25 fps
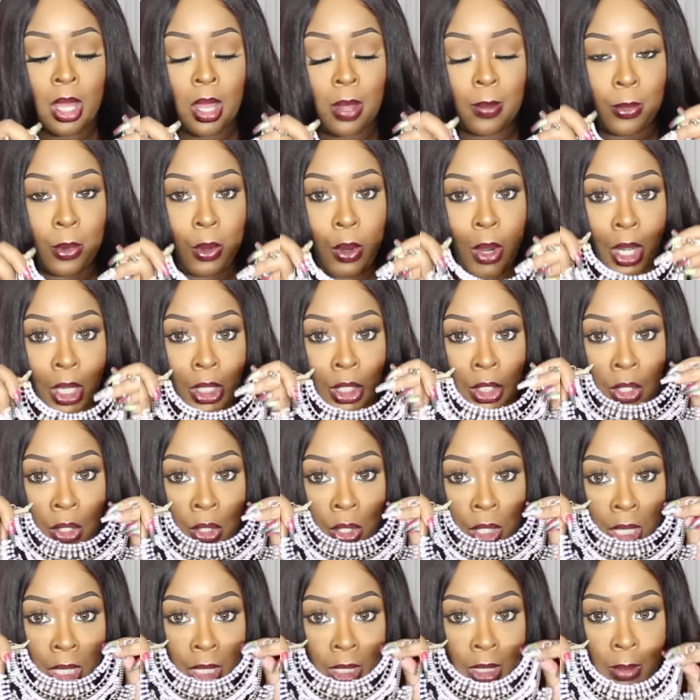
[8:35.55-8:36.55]
I'm quite
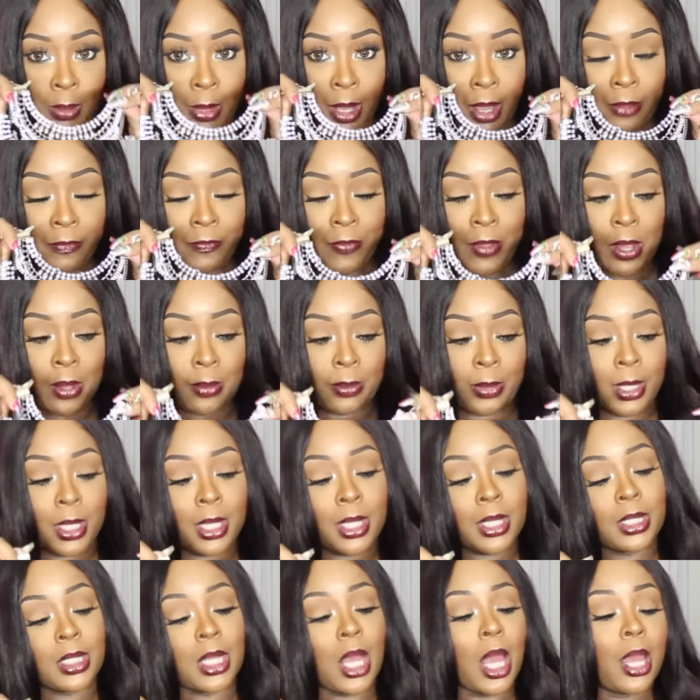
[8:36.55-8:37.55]
sure that it's my fault
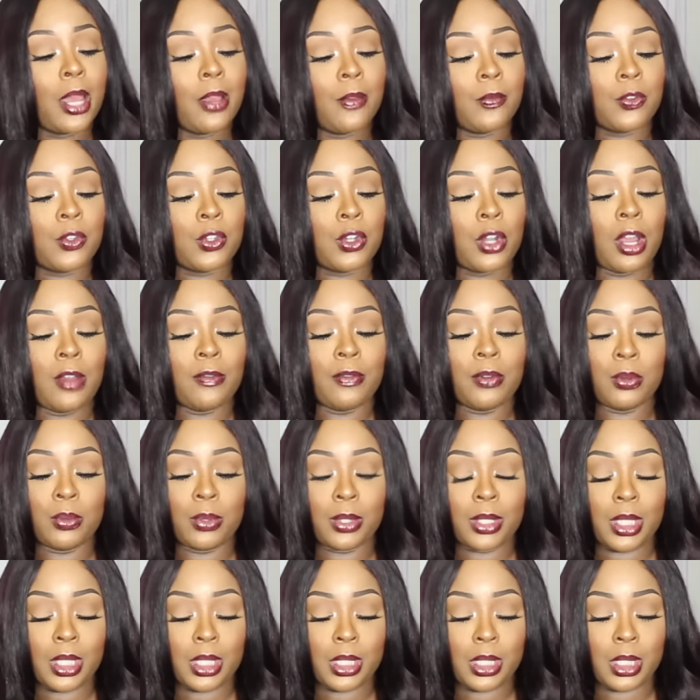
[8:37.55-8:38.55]
because I have traveled
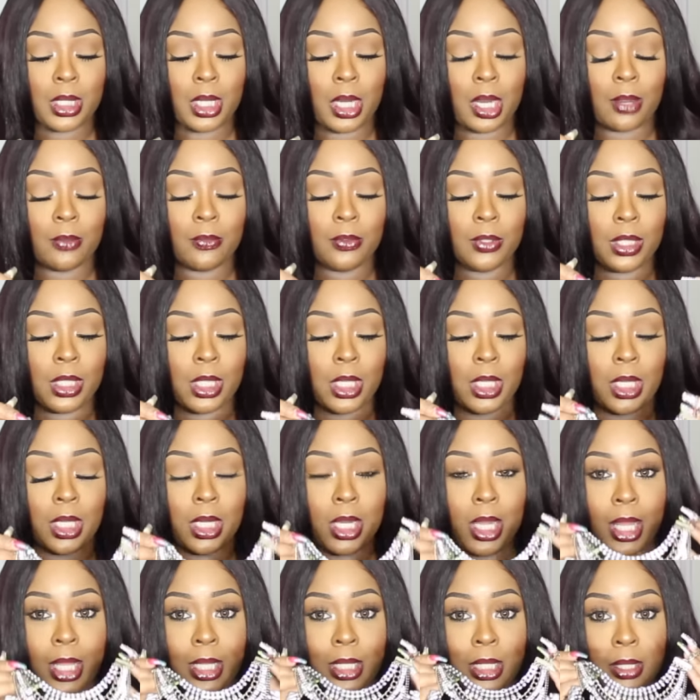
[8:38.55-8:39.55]
with this and everything
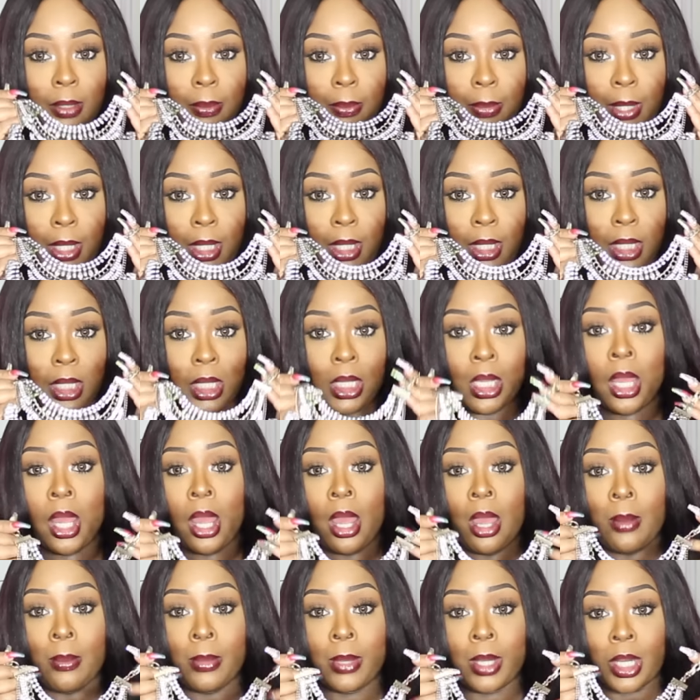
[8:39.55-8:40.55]
and had to bend it.
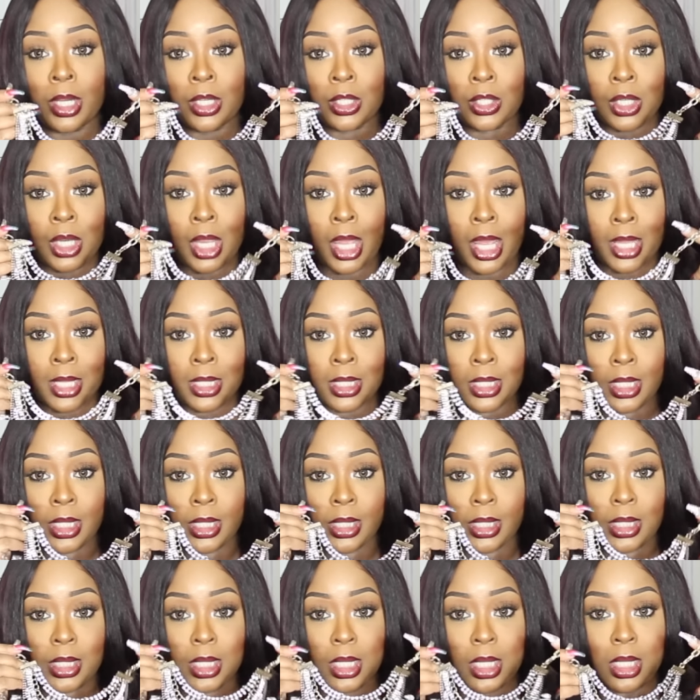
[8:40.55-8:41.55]
But as you guys
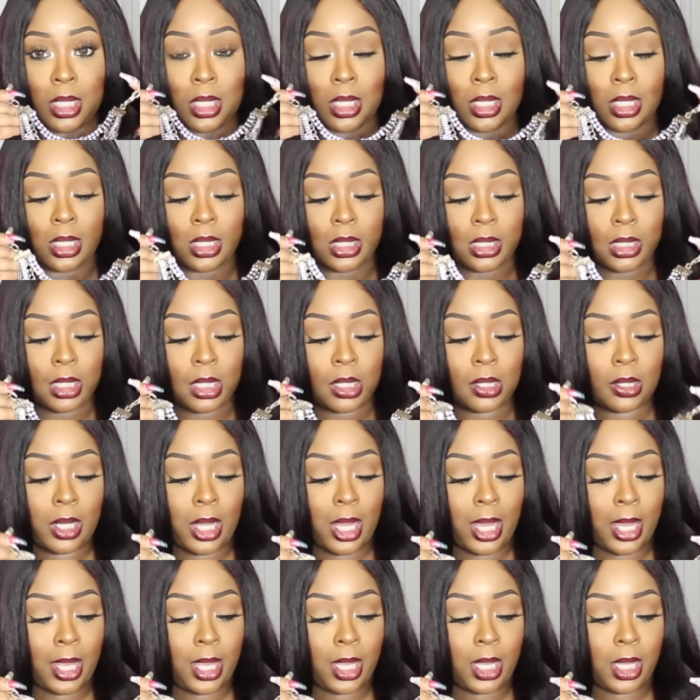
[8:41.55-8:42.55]
can see, it is still
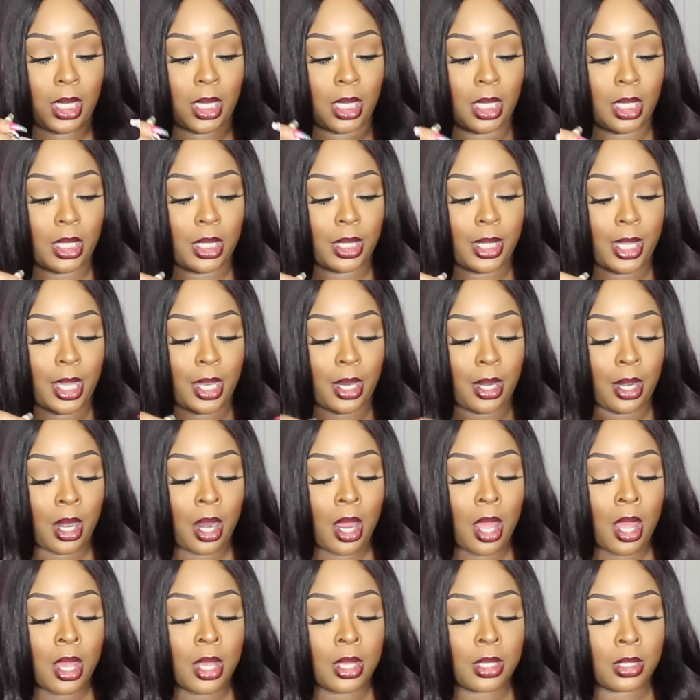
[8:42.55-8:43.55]
hanging in there.
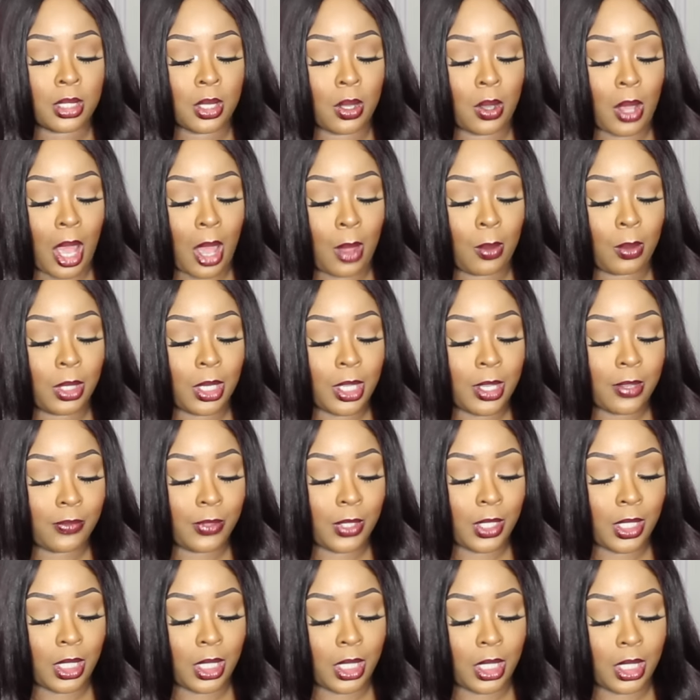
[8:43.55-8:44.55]
So I will
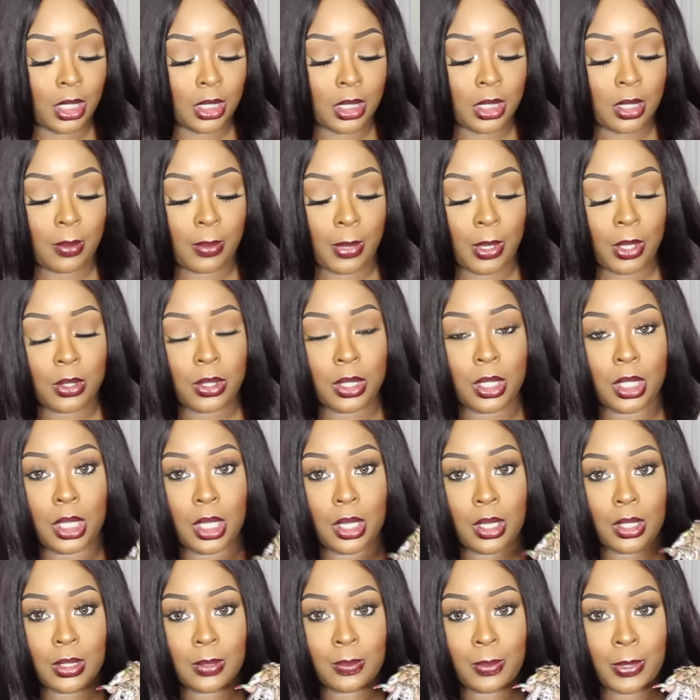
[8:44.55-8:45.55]
leave the link to both of
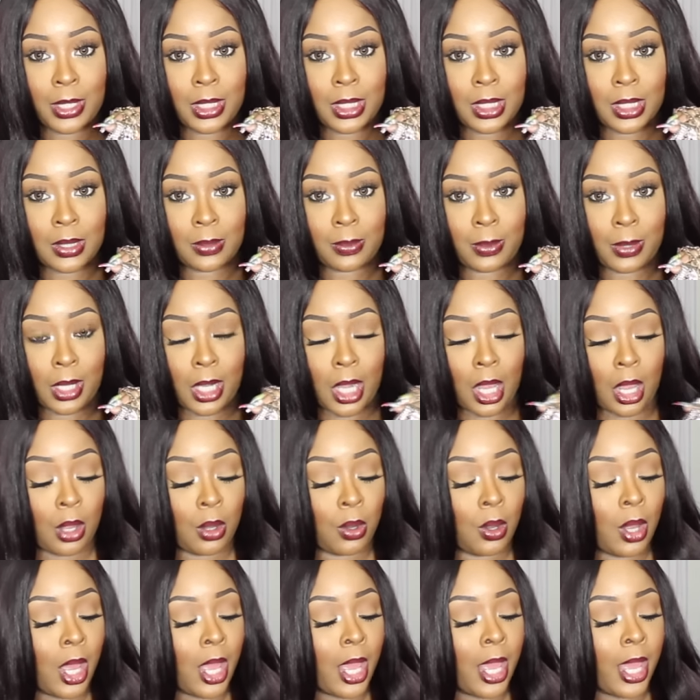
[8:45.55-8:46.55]
those pieces
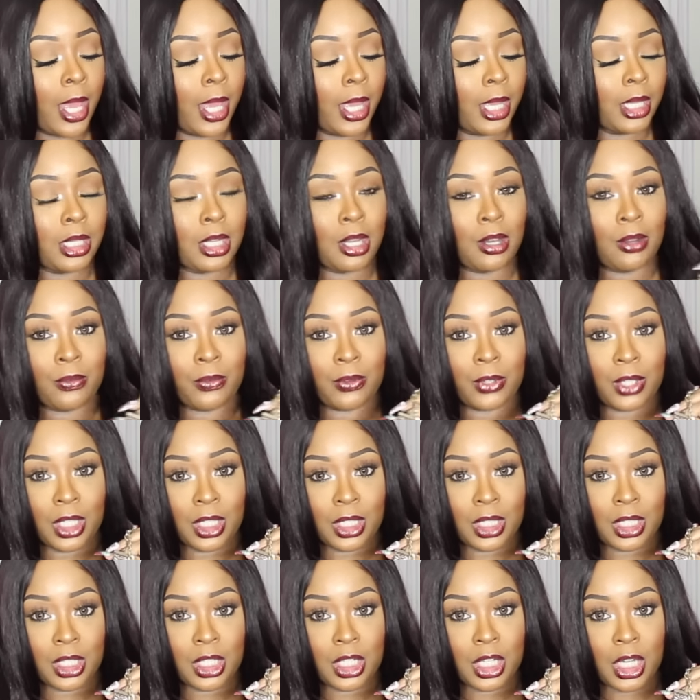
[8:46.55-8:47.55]
below, and don't
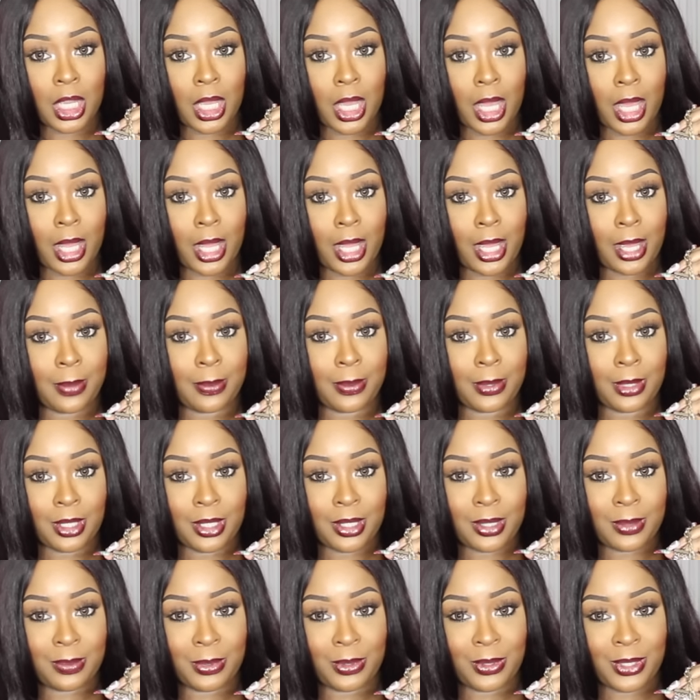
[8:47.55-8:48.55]
forget to check out
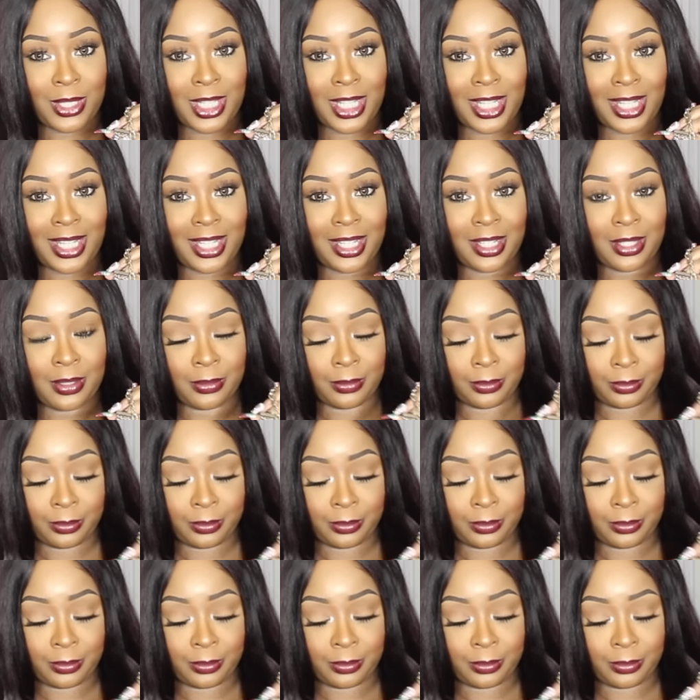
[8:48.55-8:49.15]
Happiness Boutique.